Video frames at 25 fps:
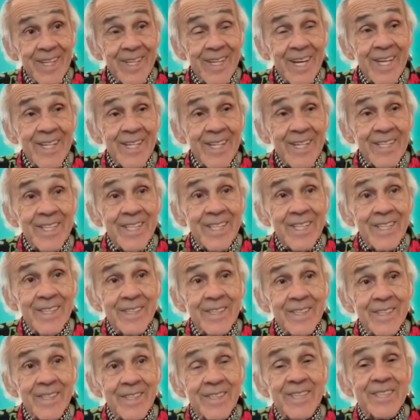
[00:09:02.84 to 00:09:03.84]
in
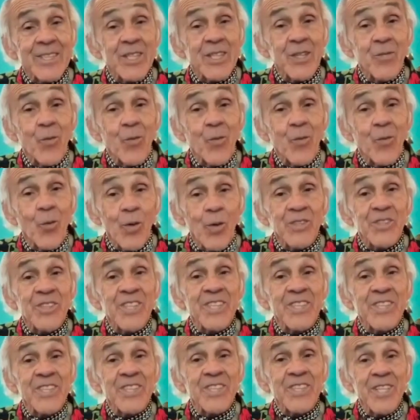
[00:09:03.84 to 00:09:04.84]
nineteen sixty-four,
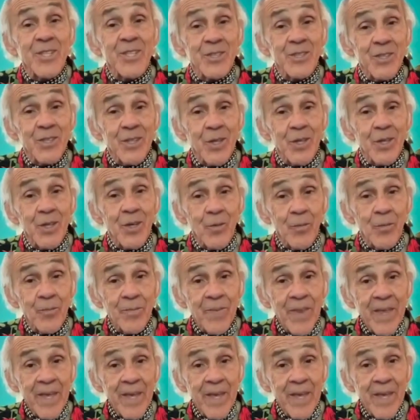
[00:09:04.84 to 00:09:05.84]
sixty years ago.
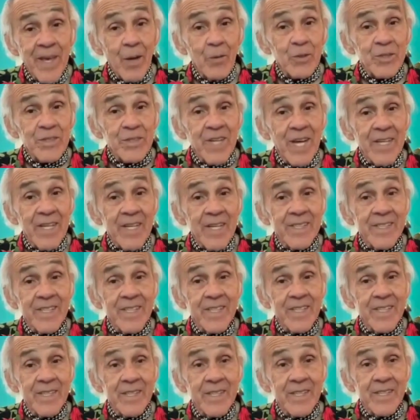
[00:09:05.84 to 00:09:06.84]
I was
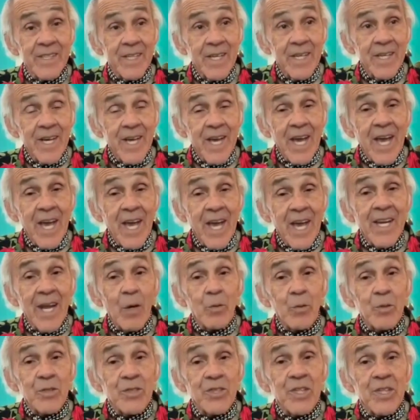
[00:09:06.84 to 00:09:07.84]
nineteen, and
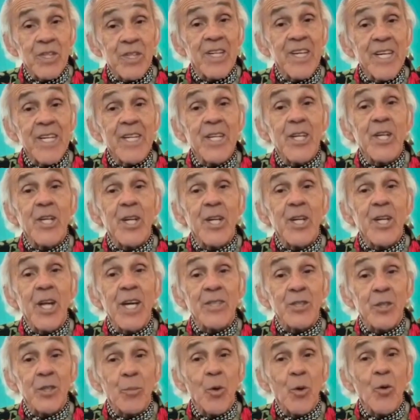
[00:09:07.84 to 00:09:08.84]
I was the lead in
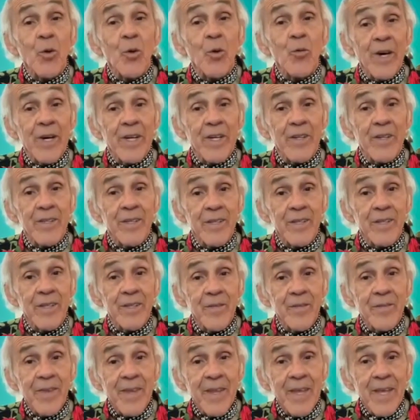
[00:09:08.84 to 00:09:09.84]
as a bullfighter.
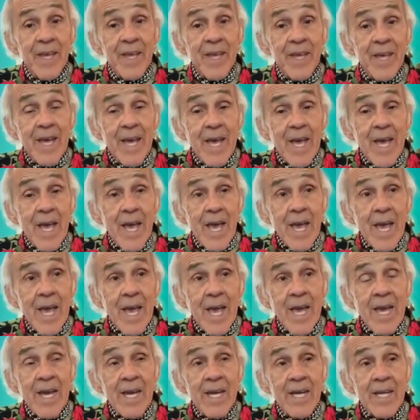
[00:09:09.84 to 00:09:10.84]

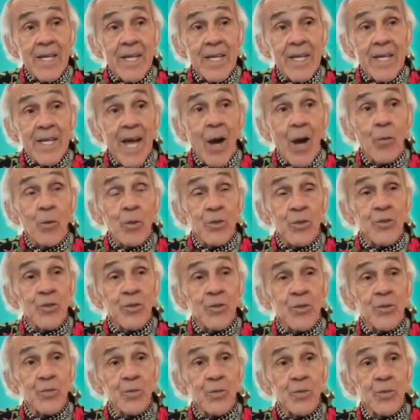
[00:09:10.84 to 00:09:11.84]
And I
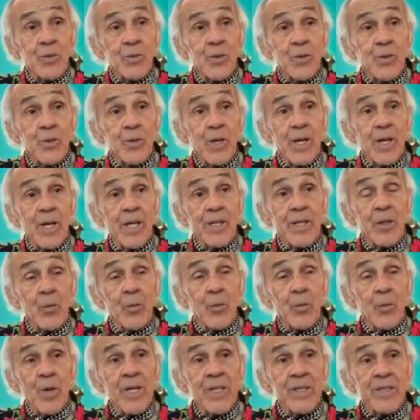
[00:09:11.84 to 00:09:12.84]
was in the
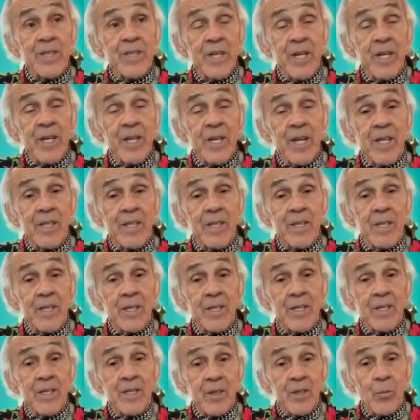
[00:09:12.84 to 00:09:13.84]
rings and in, in
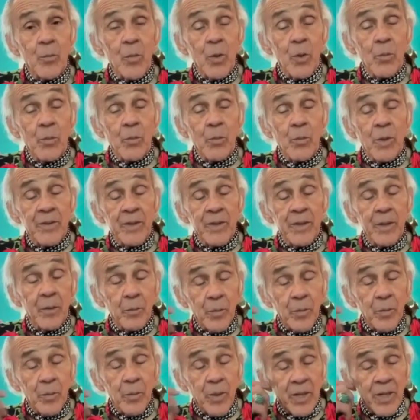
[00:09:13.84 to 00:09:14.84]
the in
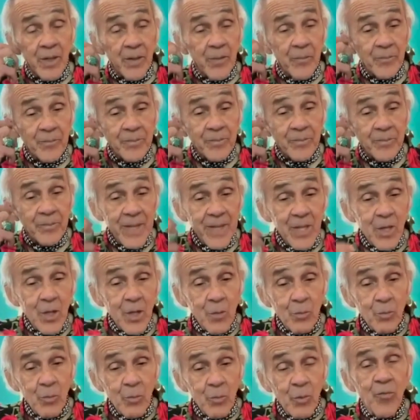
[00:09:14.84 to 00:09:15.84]
the uh,
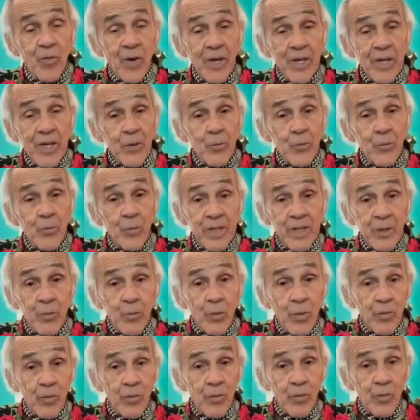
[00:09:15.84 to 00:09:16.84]
bullfighting ring
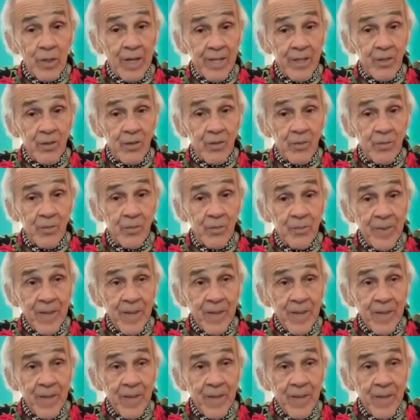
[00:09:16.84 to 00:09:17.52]
in Nuevo Laredo,